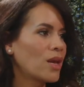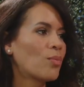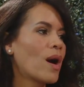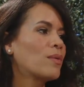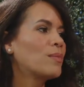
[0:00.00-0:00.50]
Mm-hmm. He'll
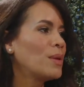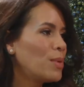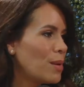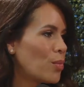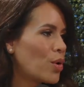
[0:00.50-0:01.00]
probably
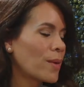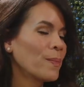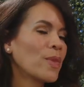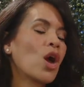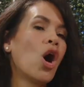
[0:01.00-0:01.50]
be more,
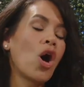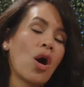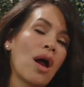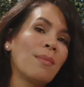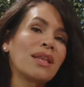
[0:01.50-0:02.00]

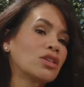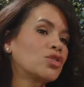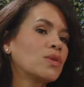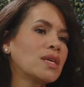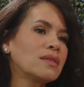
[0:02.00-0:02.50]
I mean, the
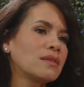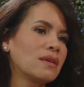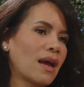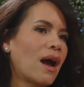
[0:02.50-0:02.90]
truth is,